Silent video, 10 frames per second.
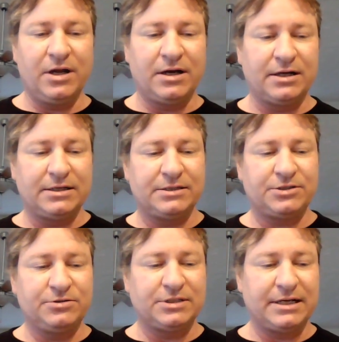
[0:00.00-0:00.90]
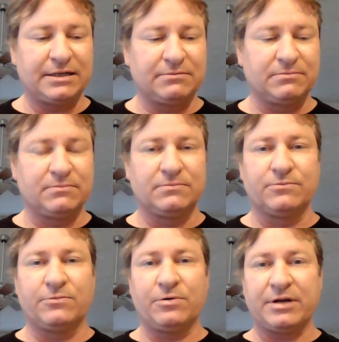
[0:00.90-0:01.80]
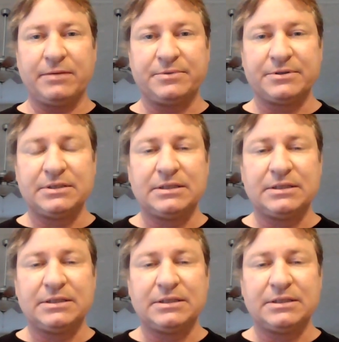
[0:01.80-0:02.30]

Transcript: As soon as I woke up,